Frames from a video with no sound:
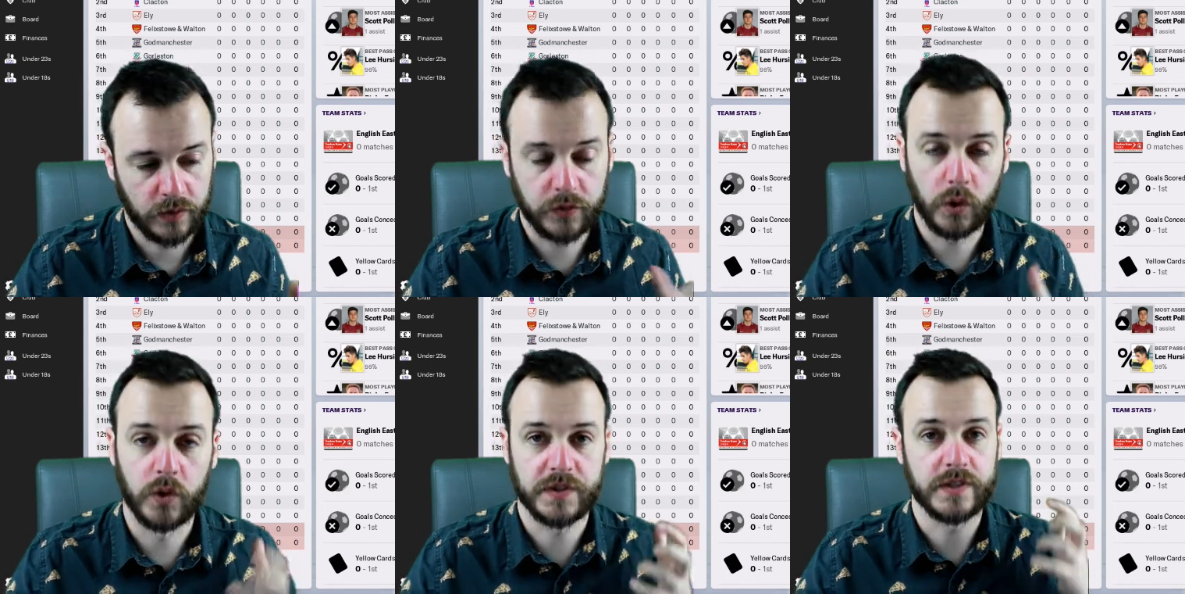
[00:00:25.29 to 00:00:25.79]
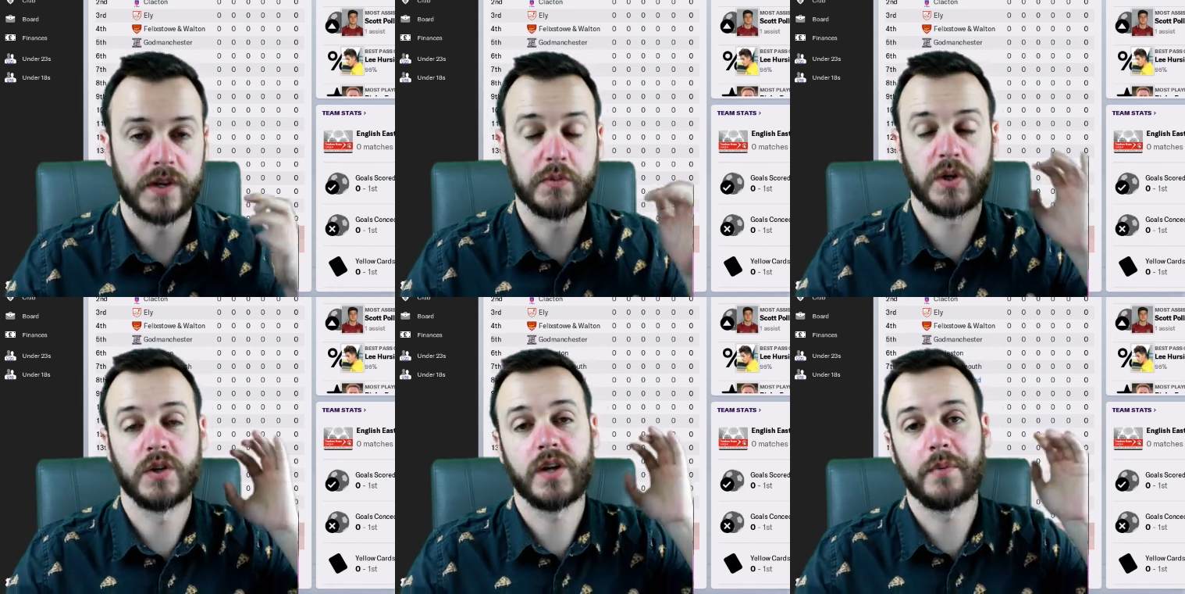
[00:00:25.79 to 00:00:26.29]
Of course, this
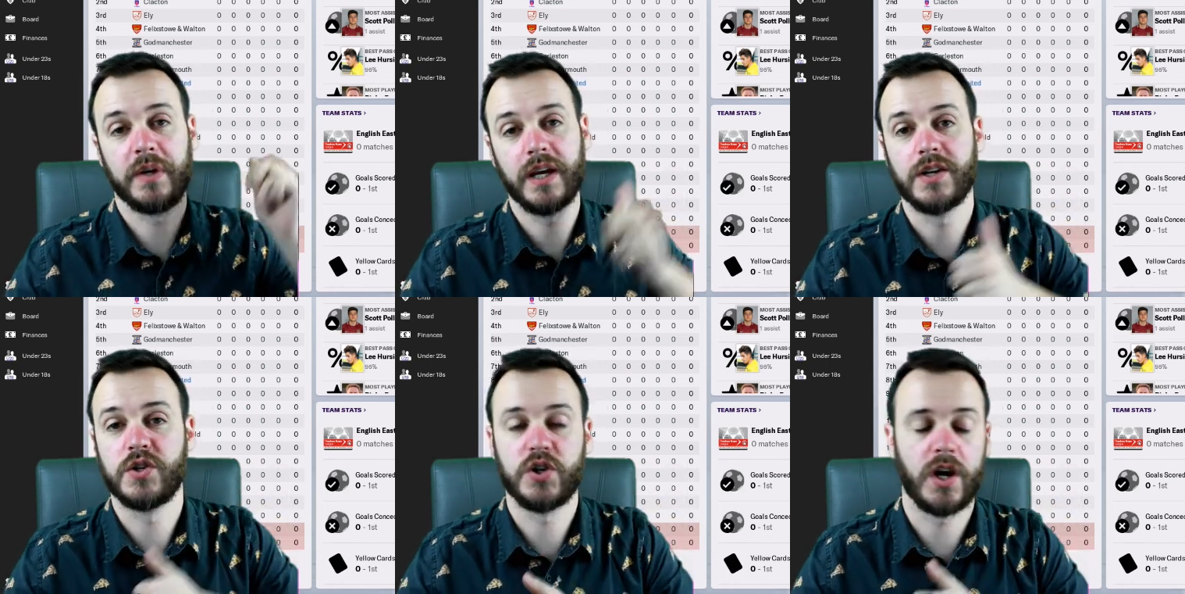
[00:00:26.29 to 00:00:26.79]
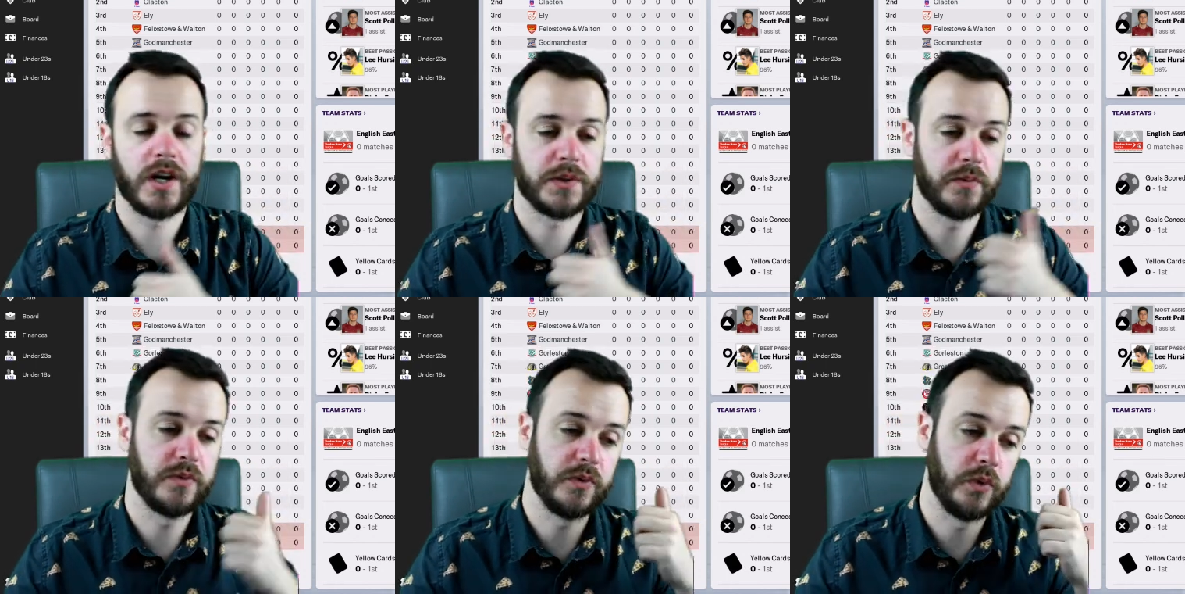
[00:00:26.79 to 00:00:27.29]
episode coming out
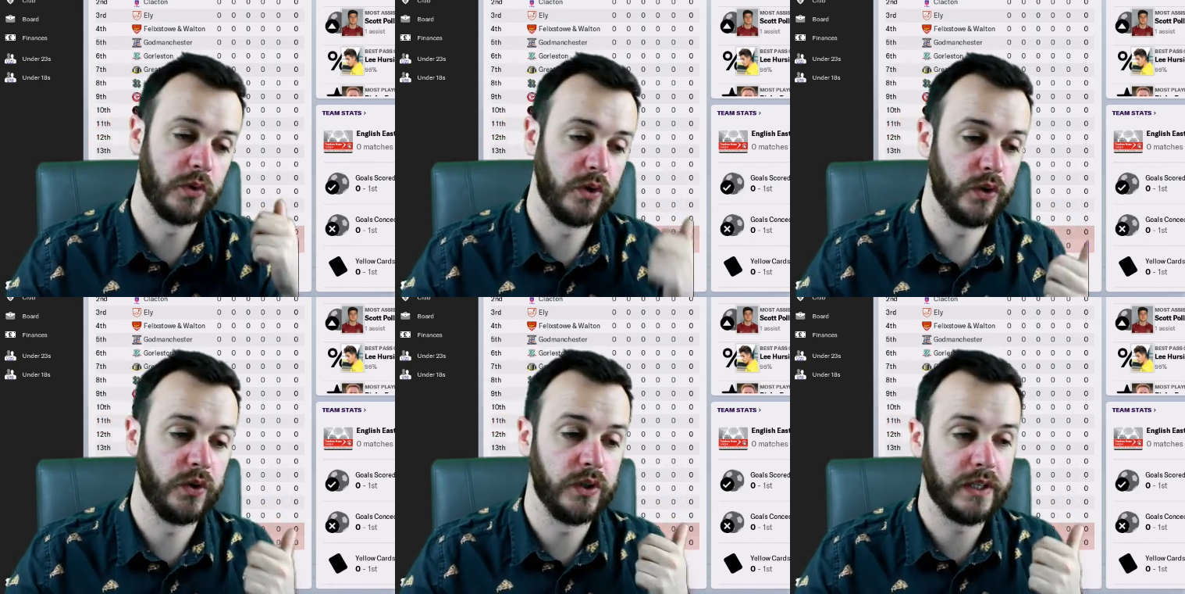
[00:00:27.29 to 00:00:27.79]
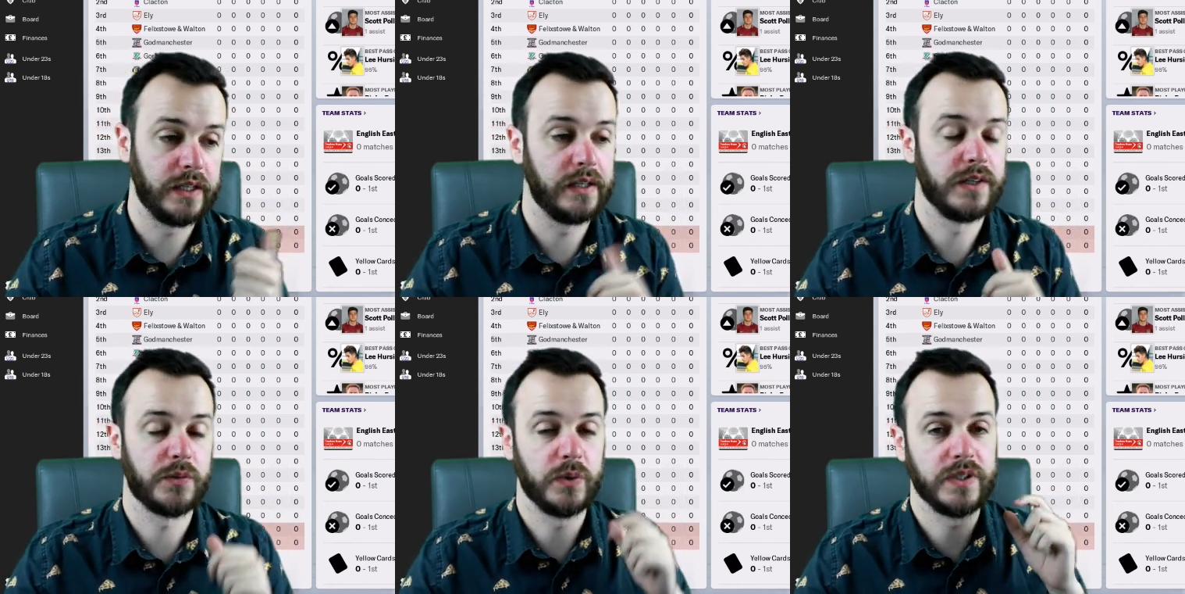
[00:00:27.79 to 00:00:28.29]
just before New
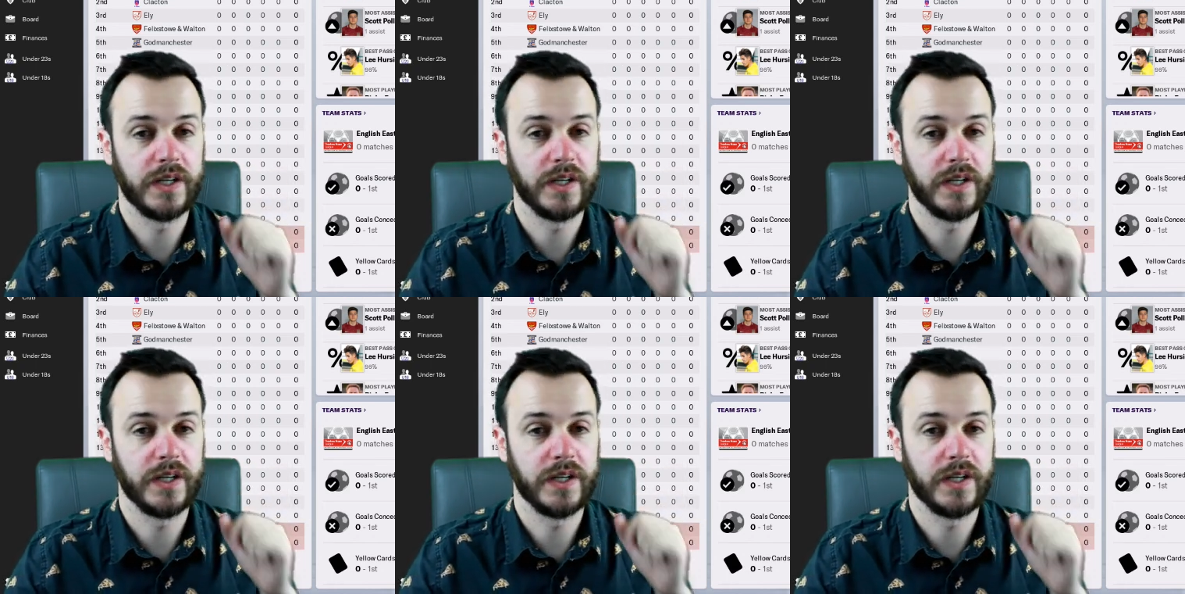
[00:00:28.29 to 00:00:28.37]
Year's.